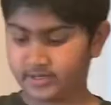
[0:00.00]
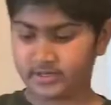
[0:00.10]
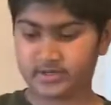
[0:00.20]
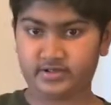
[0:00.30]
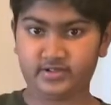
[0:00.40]

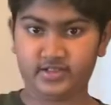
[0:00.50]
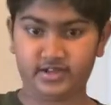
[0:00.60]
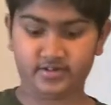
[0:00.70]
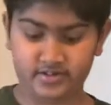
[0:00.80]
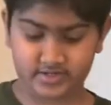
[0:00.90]
it all
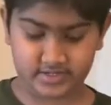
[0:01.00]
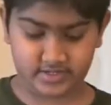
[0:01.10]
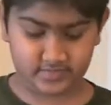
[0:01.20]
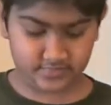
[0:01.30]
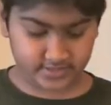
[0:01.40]
out in an
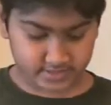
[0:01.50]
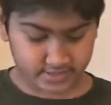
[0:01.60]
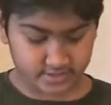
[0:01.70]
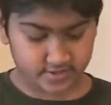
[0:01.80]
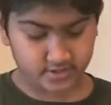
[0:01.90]
even
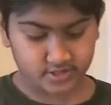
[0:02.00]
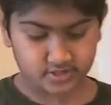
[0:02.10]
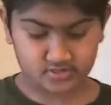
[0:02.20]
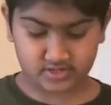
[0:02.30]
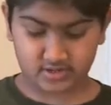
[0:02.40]
layer,
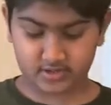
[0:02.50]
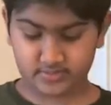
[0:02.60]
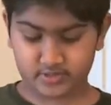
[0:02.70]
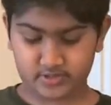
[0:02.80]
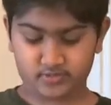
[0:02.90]
so now
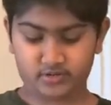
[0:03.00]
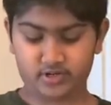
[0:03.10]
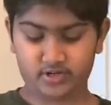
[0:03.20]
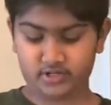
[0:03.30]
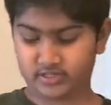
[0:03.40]
I'm gonna
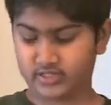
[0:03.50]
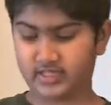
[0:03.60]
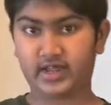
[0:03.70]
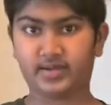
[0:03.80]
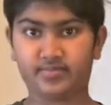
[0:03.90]
work on the
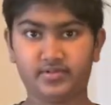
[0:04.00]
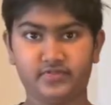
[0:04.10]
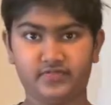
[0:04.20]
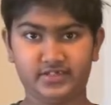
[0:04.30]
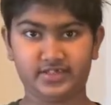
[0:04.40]
apple
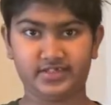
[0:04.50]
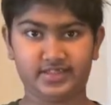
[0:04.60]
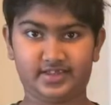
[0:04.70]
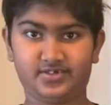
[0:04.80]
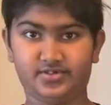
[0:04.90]
filling
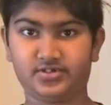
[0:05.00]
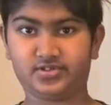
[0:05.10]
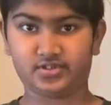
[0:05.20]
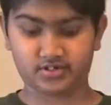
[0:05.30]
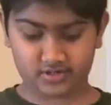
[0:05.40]
that goes
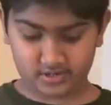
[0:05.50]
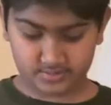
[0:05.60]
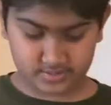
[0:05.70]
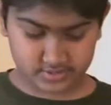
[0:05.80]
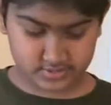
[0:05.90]
on the
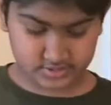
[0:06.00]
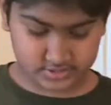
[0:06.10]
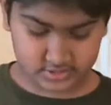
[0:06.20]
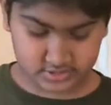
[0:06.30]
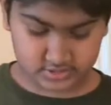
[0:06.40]
top.
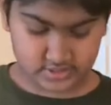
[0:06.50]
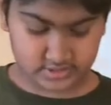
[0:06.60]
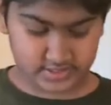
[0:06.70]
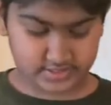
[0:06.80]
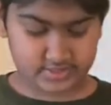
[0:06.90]

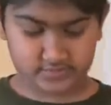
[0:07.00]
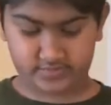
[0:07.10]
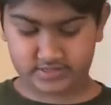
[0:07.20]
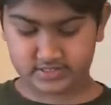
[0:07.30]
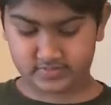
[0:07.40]
Add the
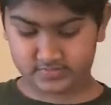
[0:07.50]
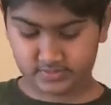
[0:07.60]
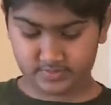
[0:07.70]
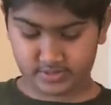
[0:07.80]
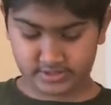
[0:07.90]
rest of
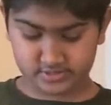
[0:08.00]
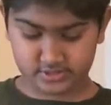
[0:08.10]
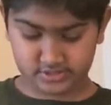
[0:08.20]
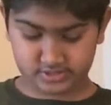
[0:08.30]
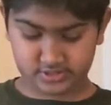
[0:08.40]
your brown
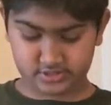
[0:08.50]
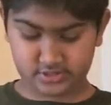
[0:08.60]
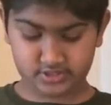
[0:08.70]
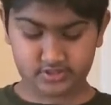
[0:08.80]
sugar,